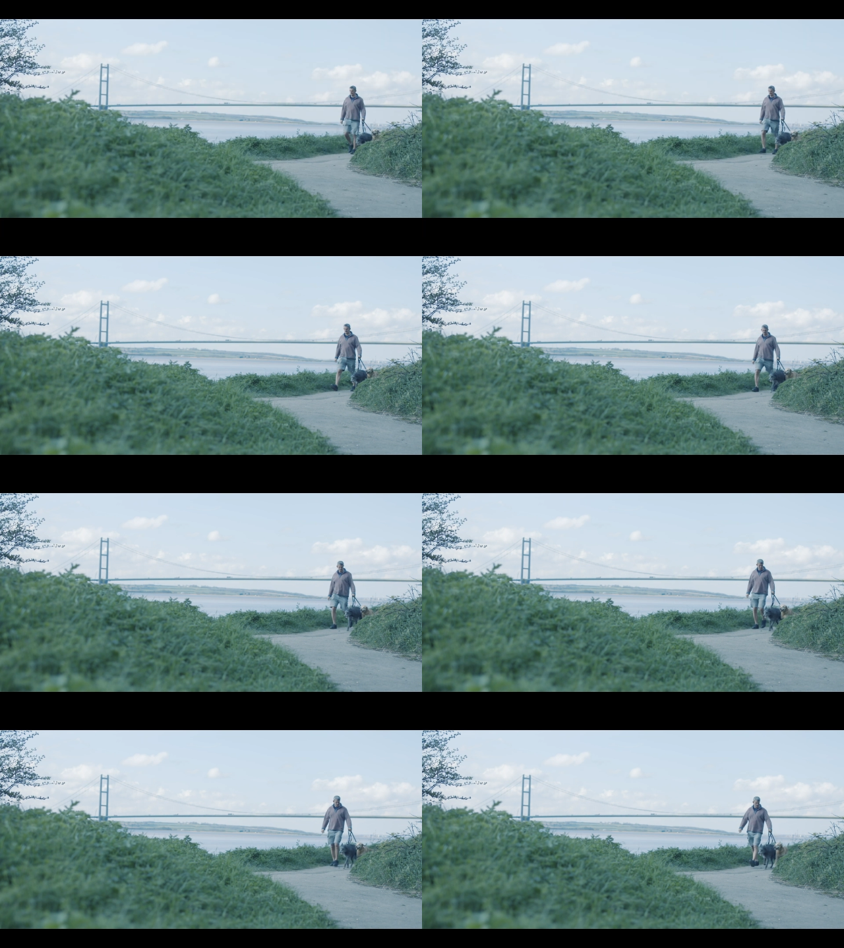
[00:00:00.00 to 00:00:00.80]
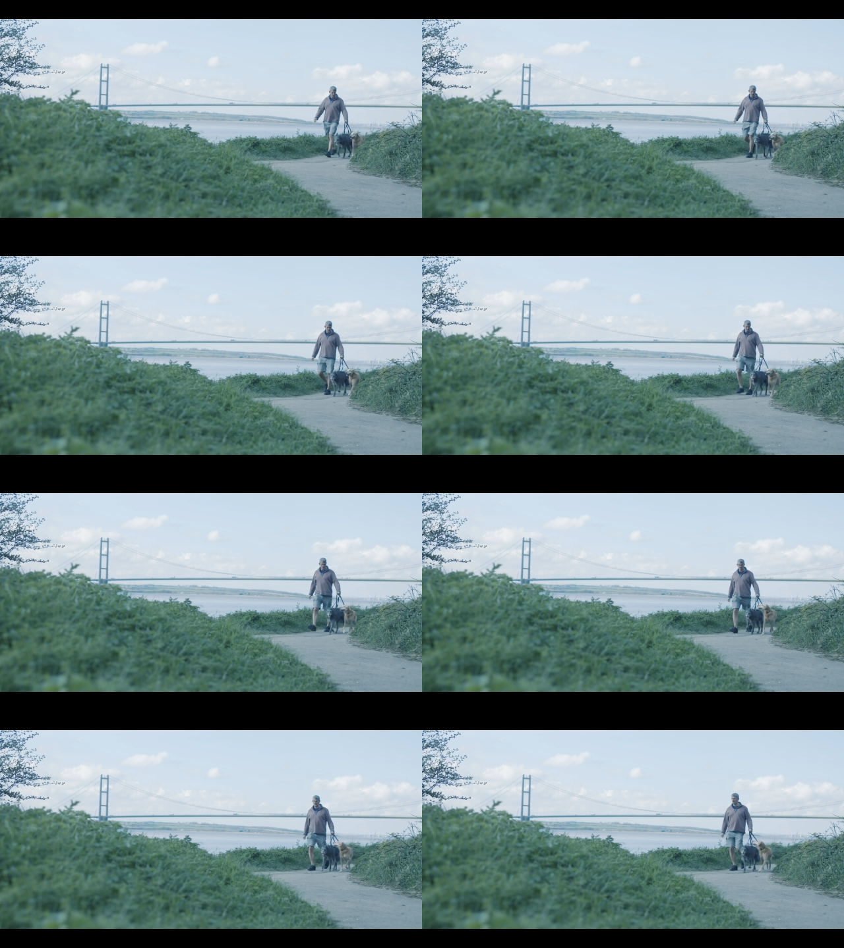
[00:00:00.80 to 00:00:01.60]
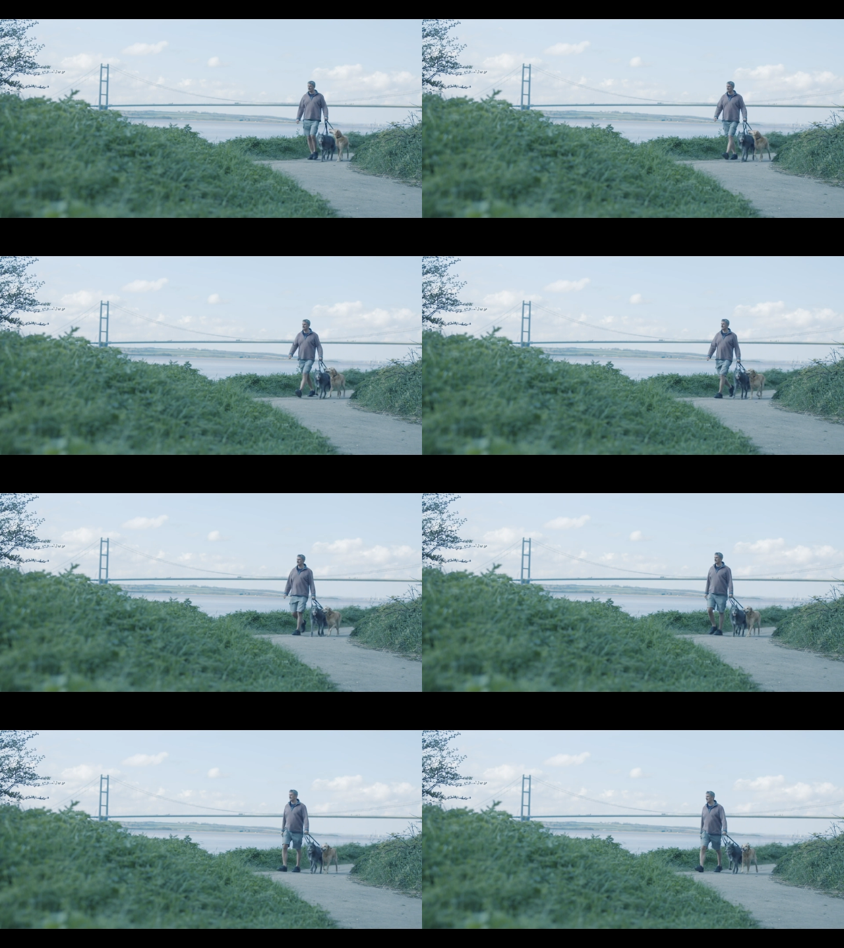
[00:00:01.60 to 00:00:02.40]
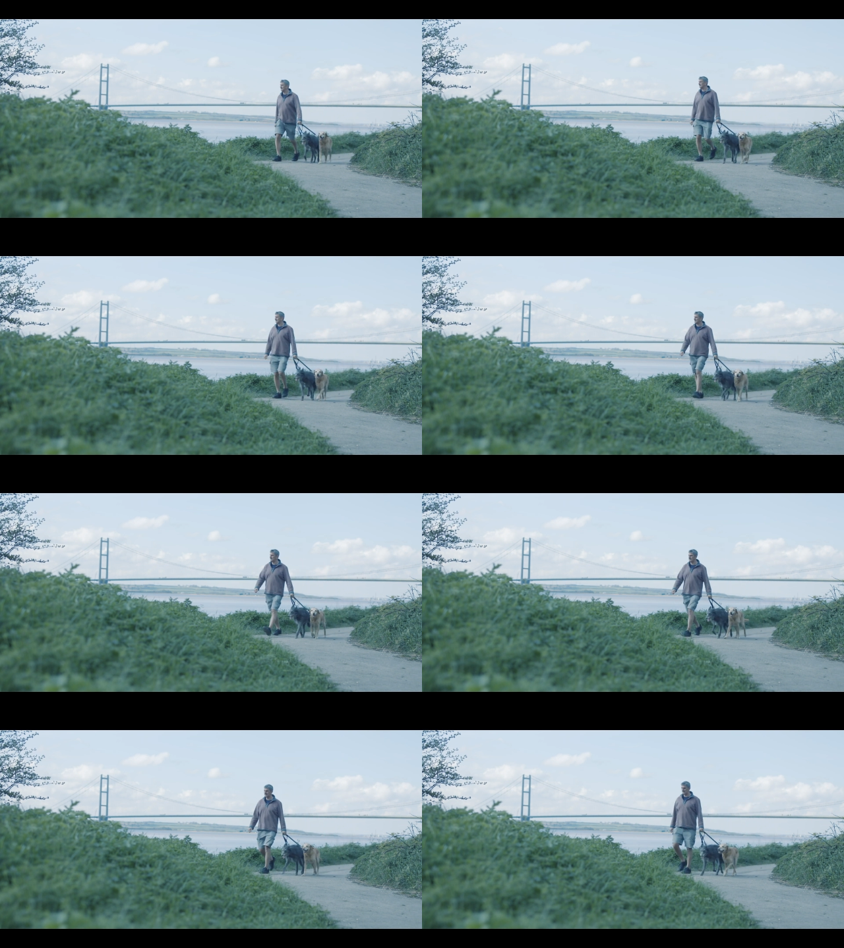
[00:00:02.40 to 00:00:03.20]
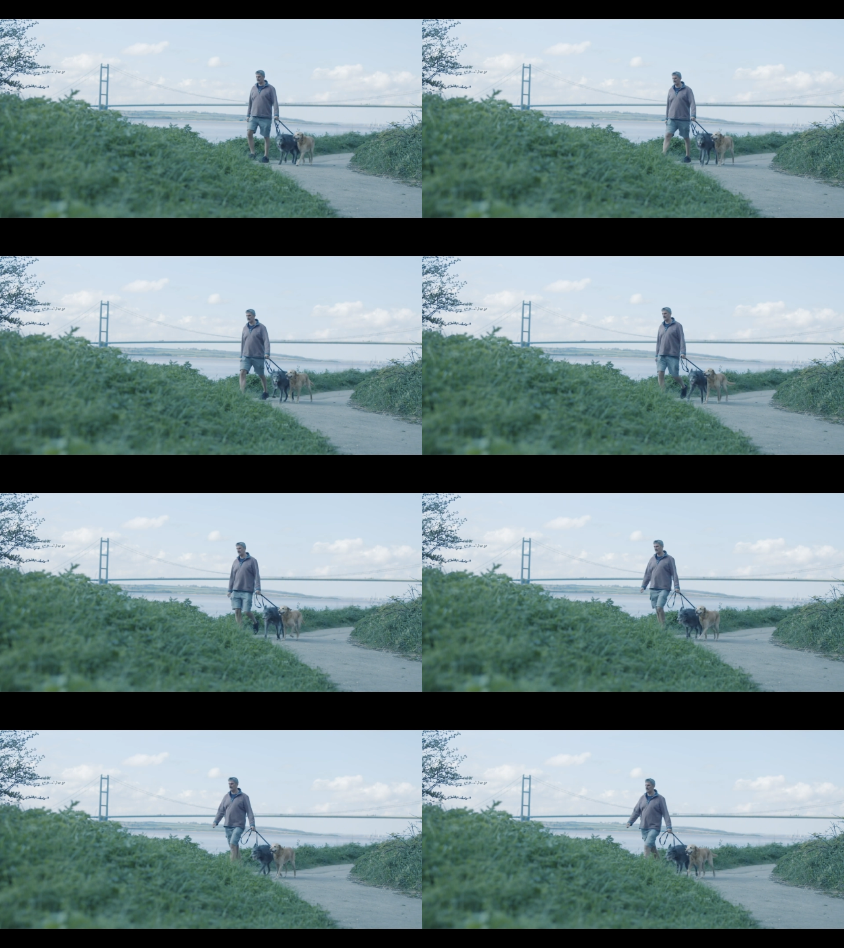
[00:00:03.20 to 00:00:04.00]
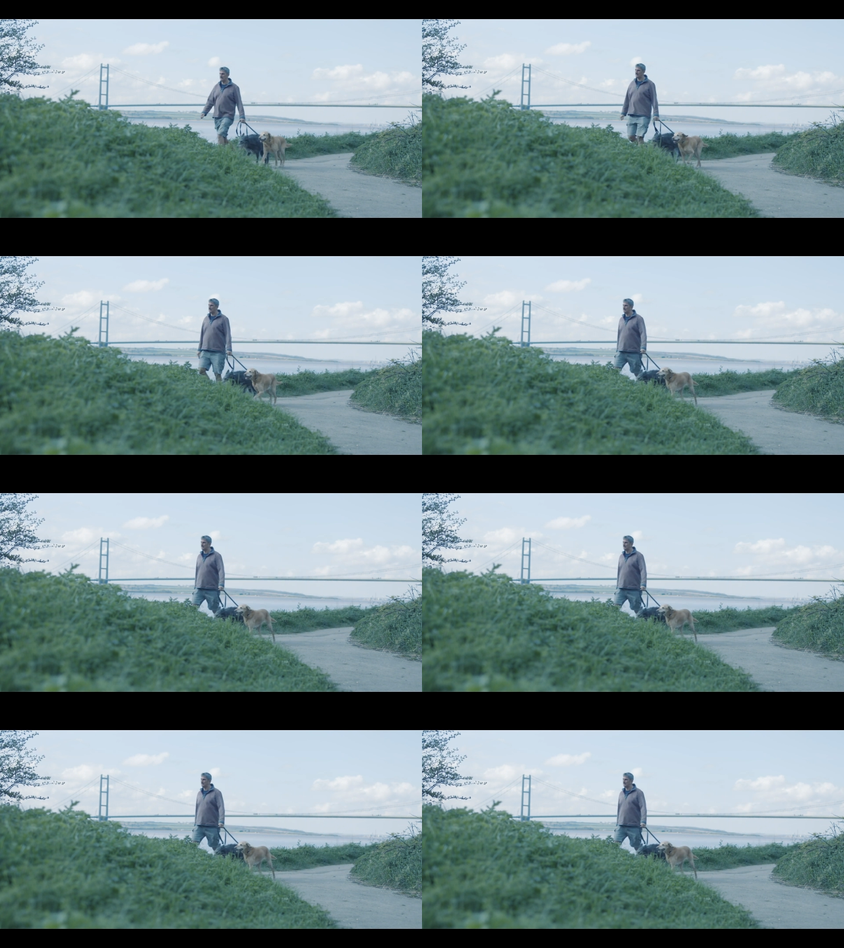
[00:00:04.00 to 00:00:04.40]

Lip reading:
[unreadable: no face in view]